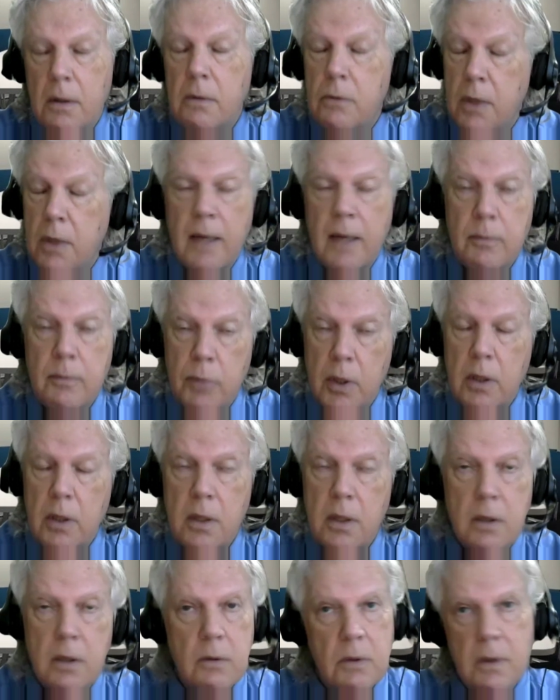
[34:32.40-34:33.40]

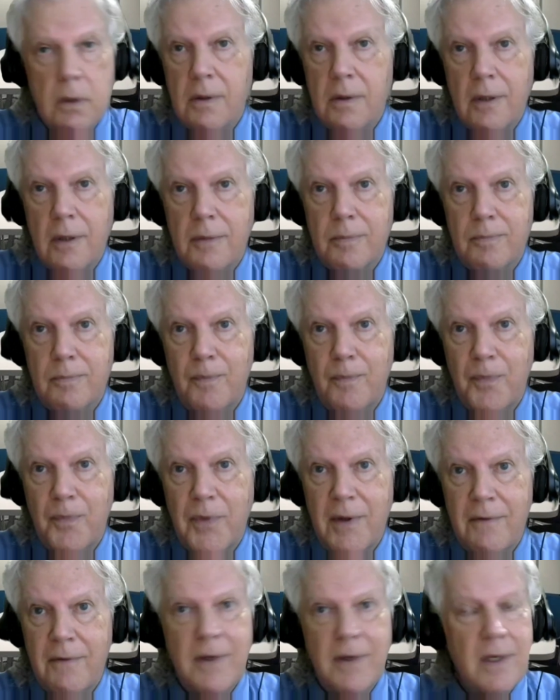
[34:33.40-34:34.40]
Cambodia. We've got
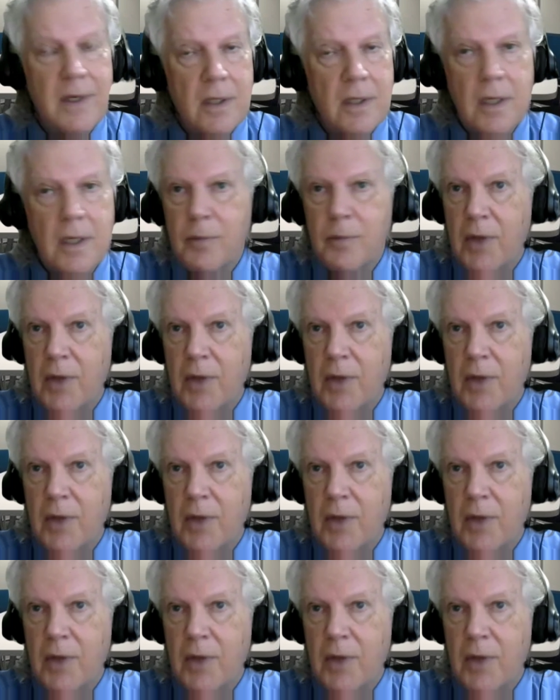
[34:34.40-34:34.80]
Vietnam,